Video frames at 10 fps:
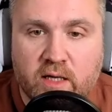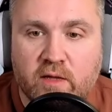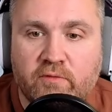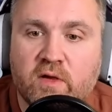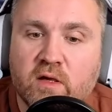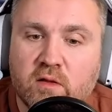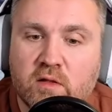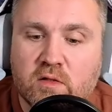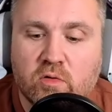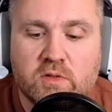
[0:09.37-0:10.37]
I think
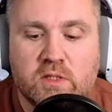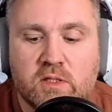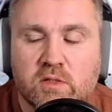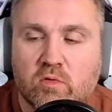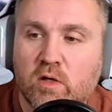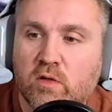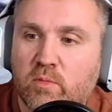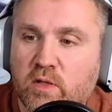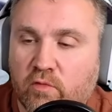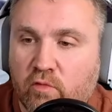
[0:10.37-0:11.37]
it causes quite a
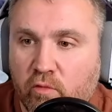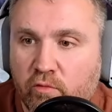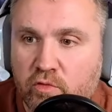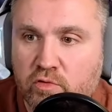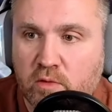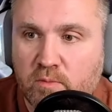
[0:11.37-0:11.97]
bit of confusion.